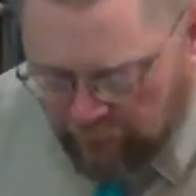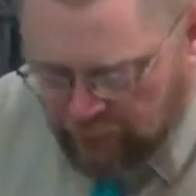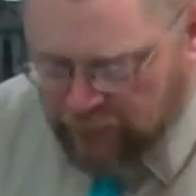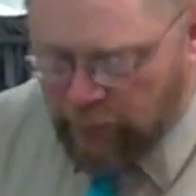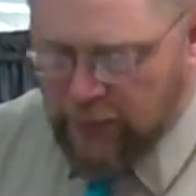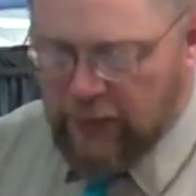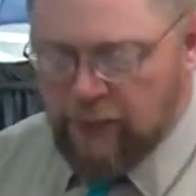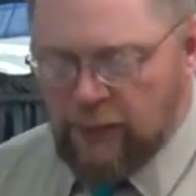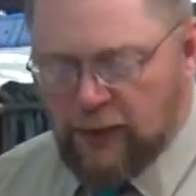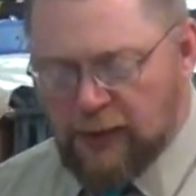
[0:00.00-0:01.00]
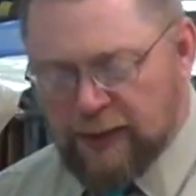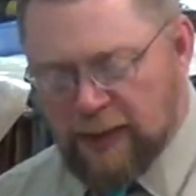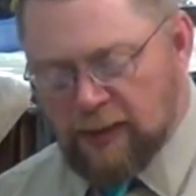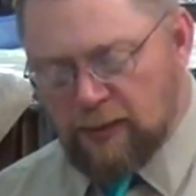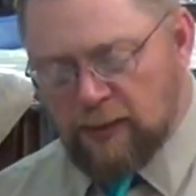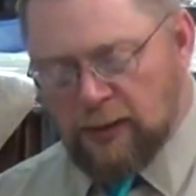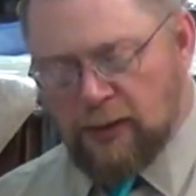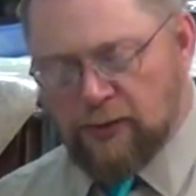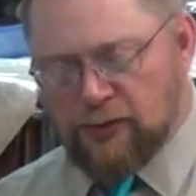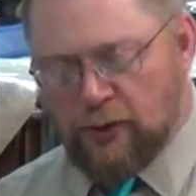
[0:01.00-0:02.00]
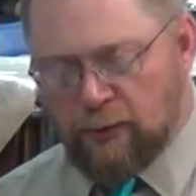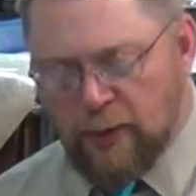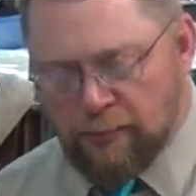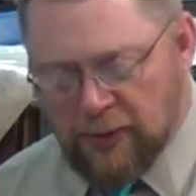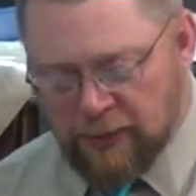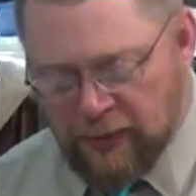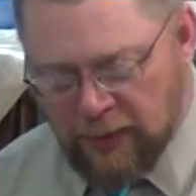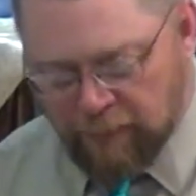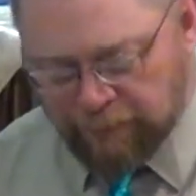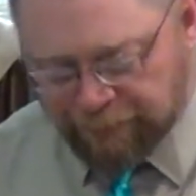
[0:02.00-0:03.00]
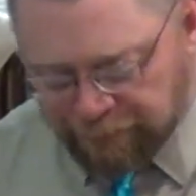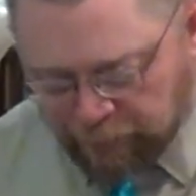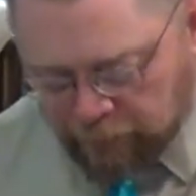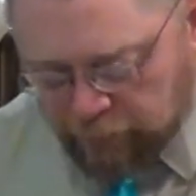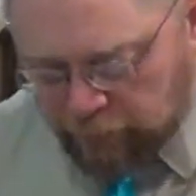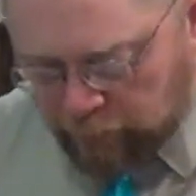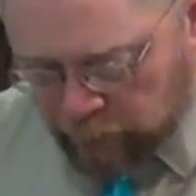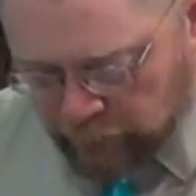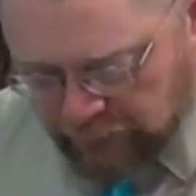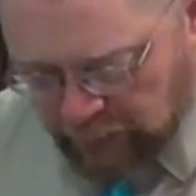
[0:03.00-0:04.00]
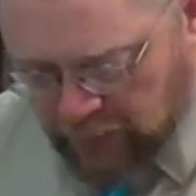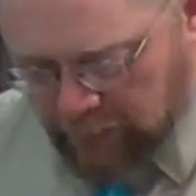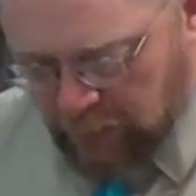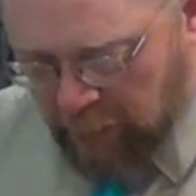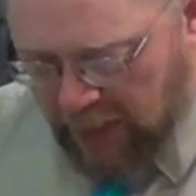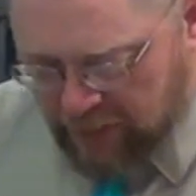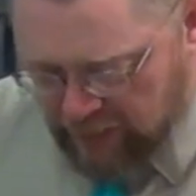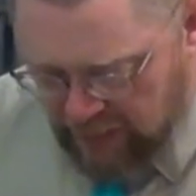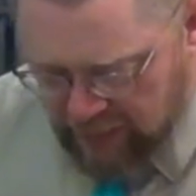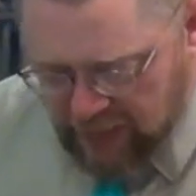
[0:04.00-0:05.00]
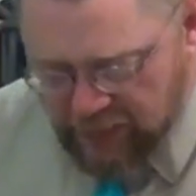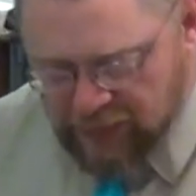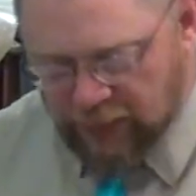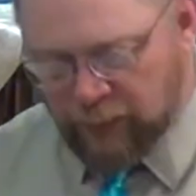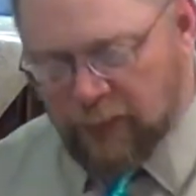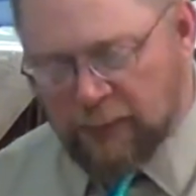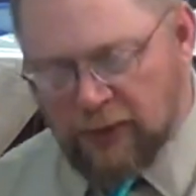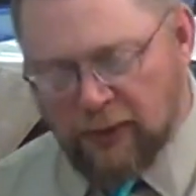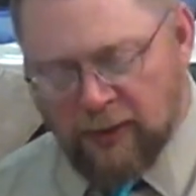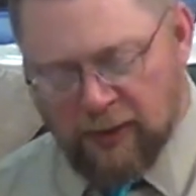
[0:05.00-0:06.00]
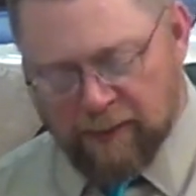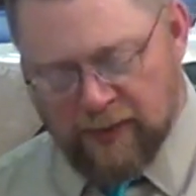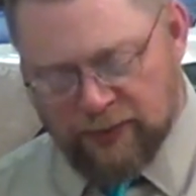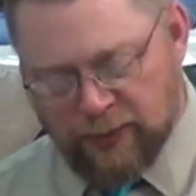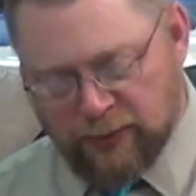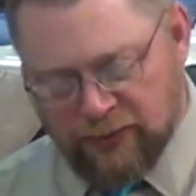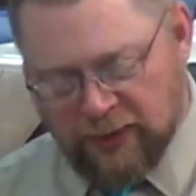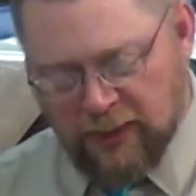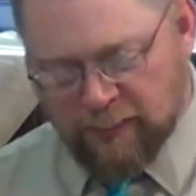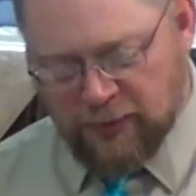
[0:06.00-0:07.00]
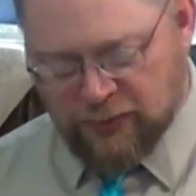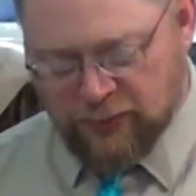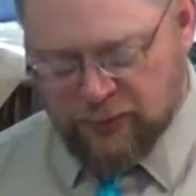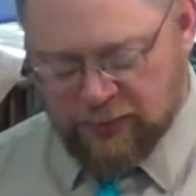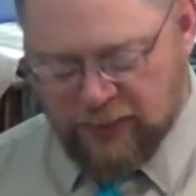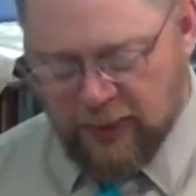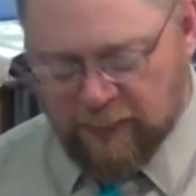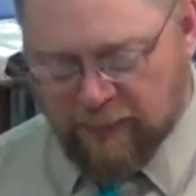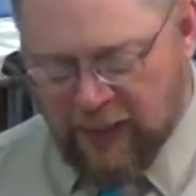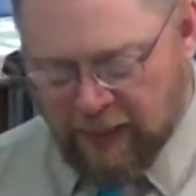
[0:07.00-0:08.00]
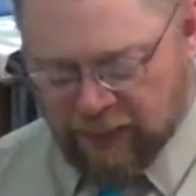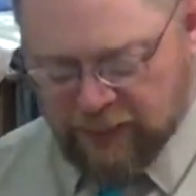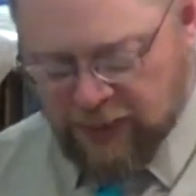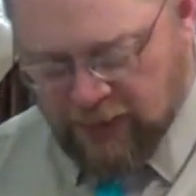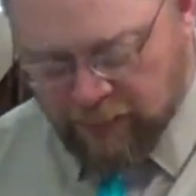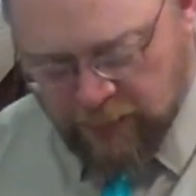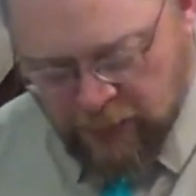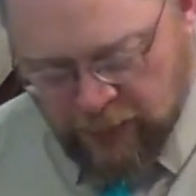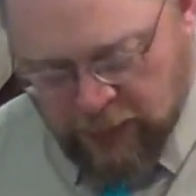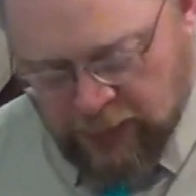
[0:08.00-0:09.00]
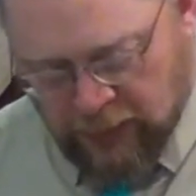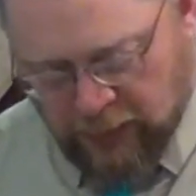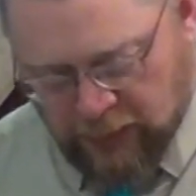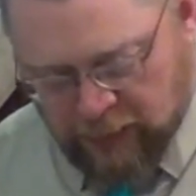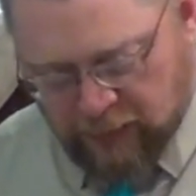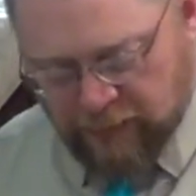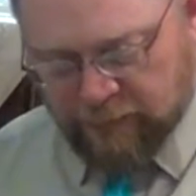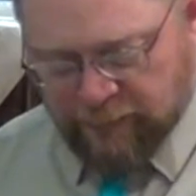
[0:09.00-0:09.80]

verse 20, again, here's our remnant theme. shall come to pass in that day shall the remnant of Israel escape, such as escaped of the house of Jacob, uh,